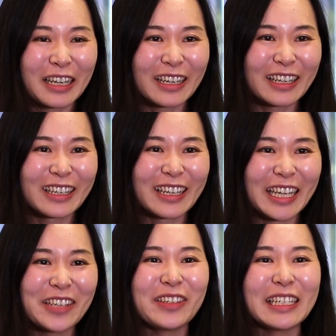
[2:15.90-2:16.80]

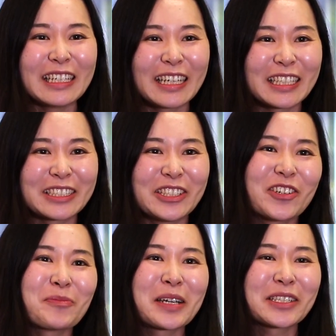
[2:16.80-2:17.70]
I really like
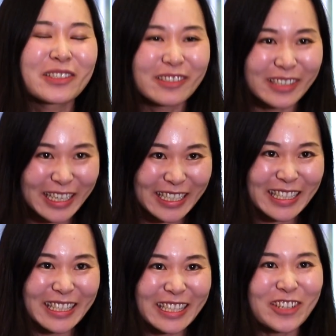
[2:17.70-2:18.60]
normal class,
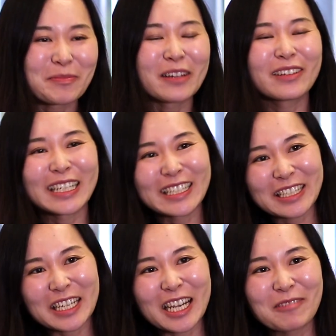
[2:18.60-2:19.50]
normal
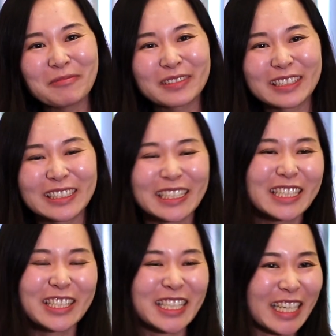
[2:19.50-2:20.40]
lunchtime.
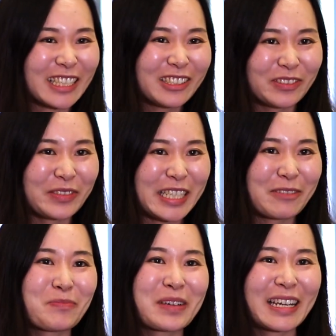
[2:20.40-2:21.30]
Just chat
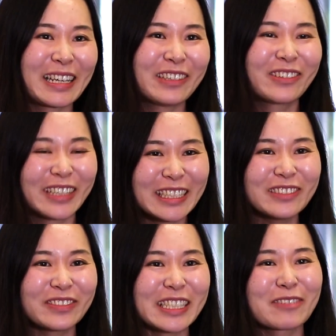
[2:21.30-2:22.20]
with my friend,
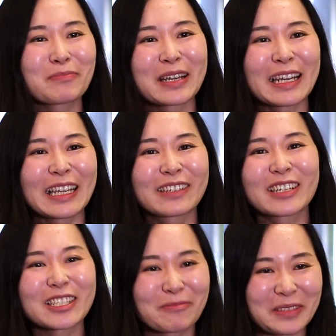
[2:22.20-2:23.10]
with my
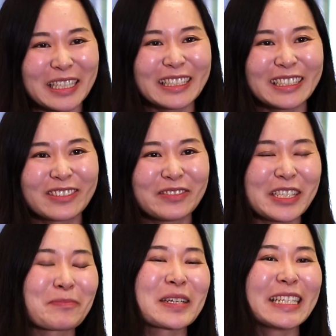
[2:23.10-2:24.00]
classmate,
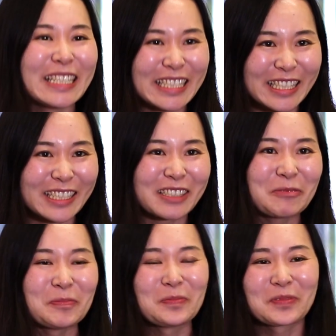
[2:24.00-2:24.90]
with my teacher.
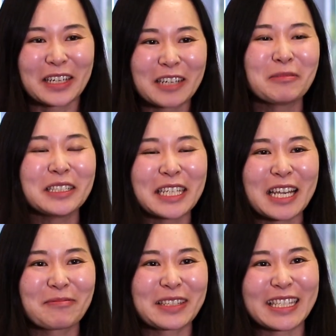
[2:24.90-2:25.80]
Every
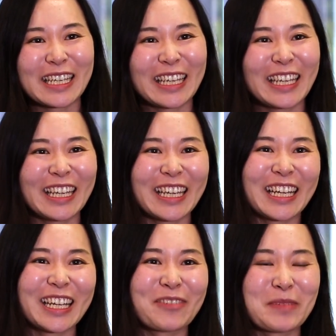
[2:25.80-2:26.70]
time they
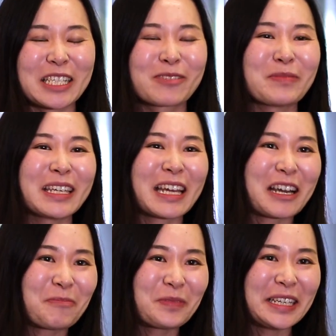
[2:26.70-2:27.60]
makes me
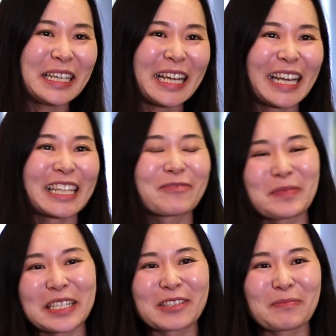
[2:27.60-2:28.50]
happy and
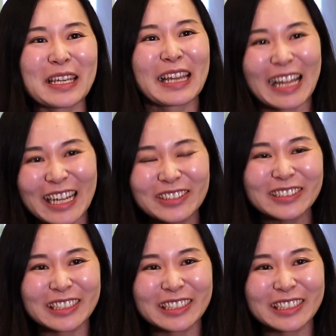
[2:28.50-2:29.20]
makes me laugh.